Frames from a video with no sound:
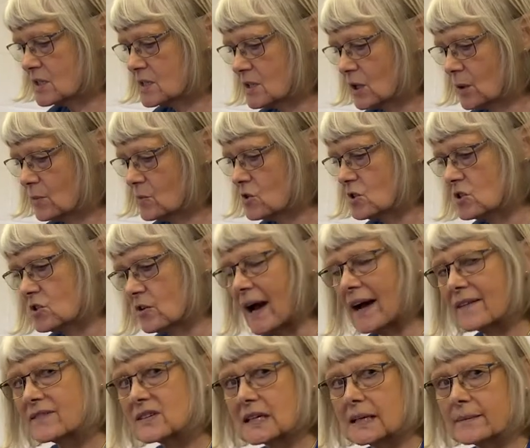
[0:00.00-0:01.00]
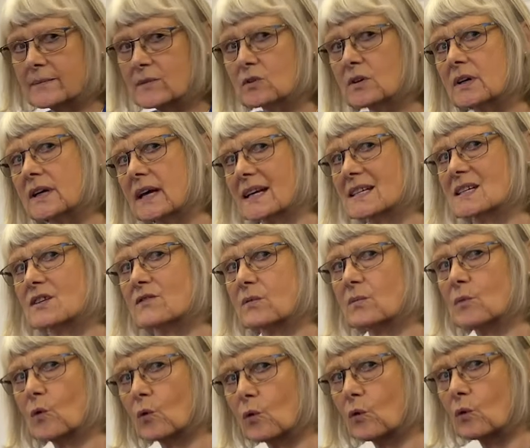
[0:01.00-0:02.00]
sculpture is you have to keep looking at it
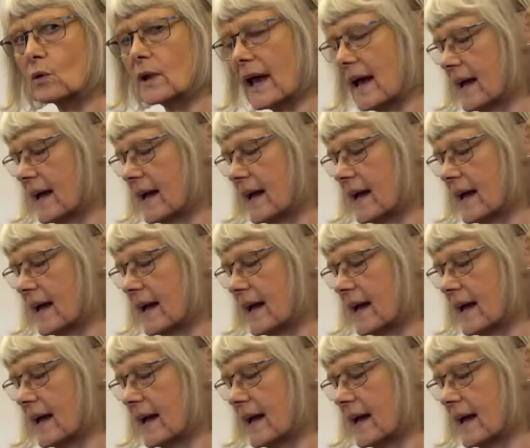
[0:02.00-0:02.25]
from all